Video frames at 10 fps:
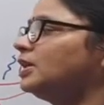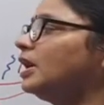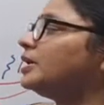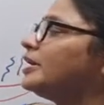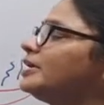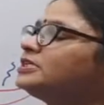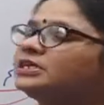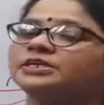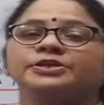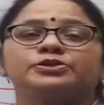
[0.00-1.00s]
again
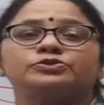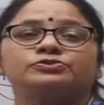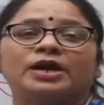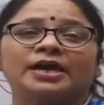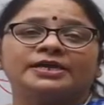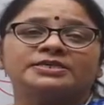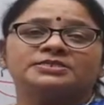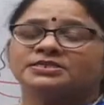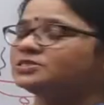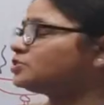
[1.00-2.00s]
turning into
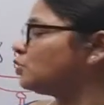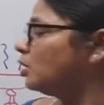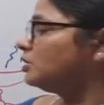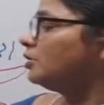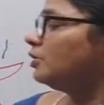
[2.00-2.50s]
ice is called